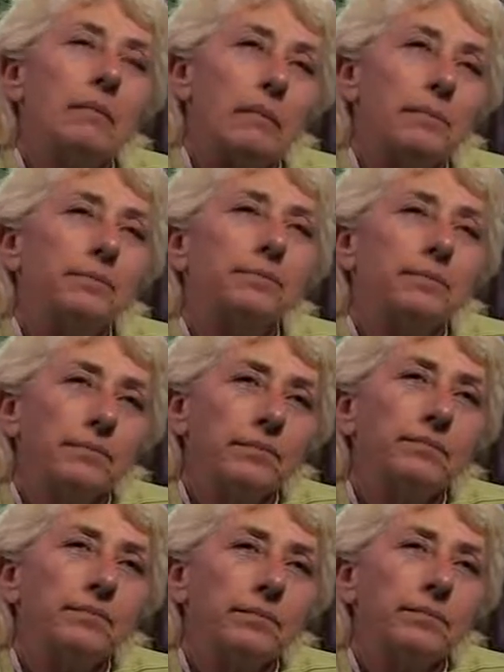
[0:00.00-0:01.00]
channeling
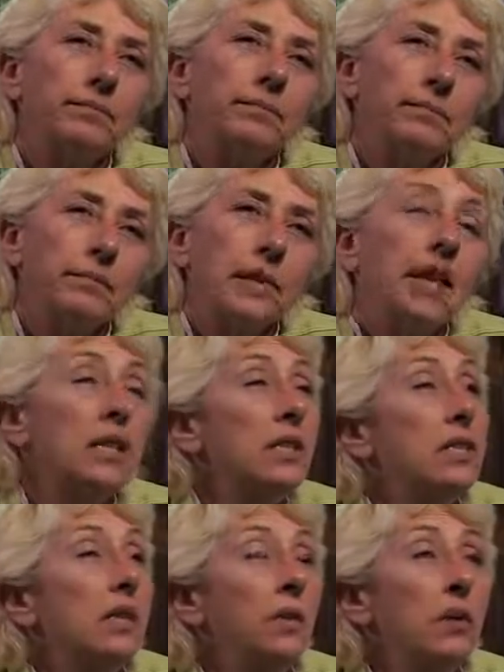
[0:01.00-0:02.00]
and all this
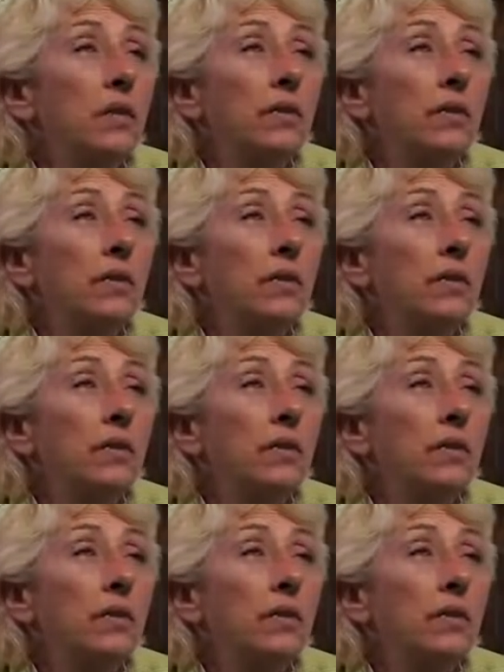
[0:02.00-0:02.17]
stuff.